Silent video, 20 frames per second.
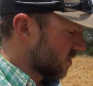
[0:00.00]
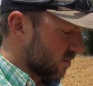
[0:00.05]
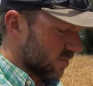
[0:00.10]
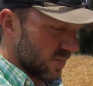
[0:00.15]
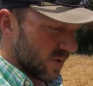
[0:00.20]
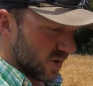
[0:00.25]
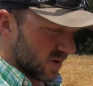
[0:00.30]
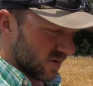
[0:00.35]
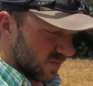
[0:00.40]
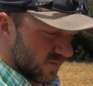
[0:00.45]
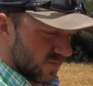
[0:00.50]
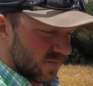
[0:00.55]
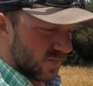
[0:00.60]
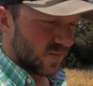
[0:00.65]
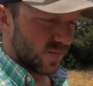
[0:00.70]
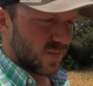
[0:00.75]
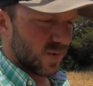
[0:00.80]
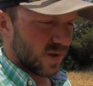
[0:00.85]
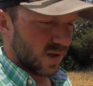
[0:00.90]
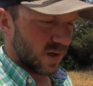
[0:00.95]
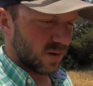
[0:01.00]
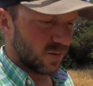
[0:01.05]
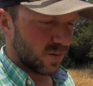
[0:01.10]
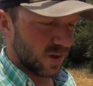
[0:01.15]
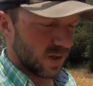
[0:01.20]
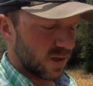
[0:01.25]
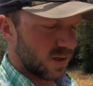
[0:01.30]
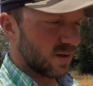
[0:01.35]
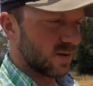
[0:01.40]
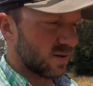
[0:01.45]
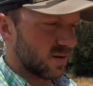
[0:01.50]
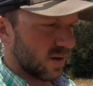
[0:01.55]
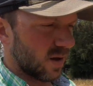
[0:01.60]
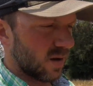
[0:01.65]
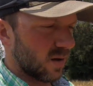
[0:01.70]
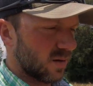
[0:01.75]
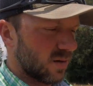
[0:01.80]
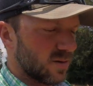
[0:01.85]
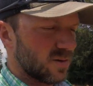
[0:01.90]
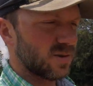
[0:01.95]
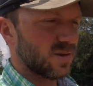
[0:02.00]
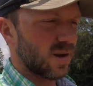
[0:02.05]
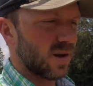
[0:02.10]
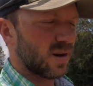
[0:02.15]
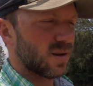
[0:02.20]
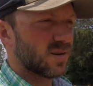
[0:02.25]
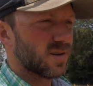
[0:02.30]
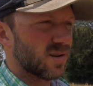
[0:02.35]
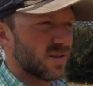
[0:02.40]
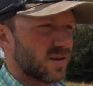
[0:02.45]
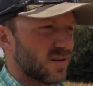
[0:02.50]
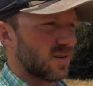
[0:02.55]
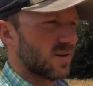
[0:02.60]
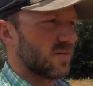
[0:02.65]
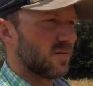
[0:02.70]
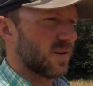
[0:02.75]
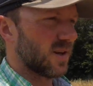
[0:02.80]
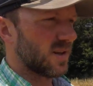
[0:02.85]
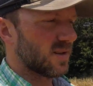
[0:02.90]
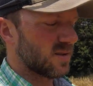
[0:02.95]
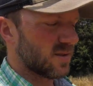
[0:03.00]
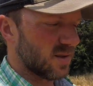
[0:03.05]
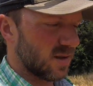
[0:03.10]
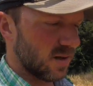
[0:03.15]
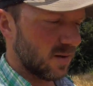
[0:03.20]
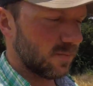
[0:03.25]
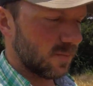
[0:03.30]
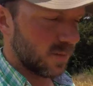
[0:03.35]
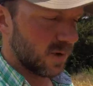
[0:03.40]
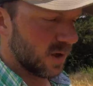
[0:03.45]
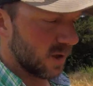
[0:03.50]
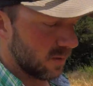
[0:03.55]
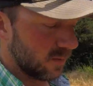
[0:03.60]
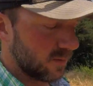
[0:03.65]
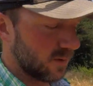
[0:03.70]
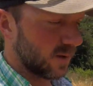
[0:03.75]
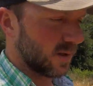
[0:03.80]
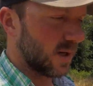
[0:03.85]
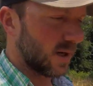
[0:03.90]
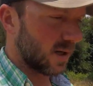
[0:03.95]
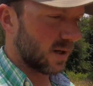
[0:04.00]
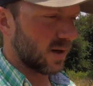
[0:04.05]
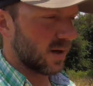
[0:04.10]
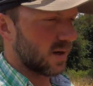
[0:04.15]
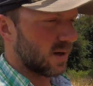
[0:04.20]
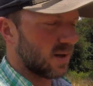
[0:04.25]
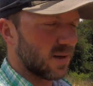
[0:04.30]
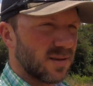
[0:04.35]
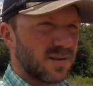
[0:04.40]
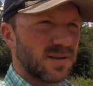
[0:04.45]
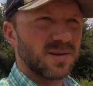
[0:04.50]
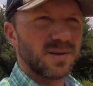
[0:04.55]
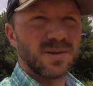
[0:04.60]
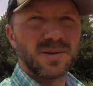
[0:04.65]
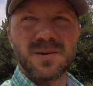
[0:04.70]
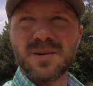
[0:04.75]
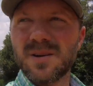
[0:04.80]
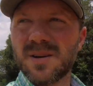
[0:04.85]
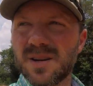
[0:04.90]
But anyway, uh, there's not a ton of that stuff, but hopefully I got it too.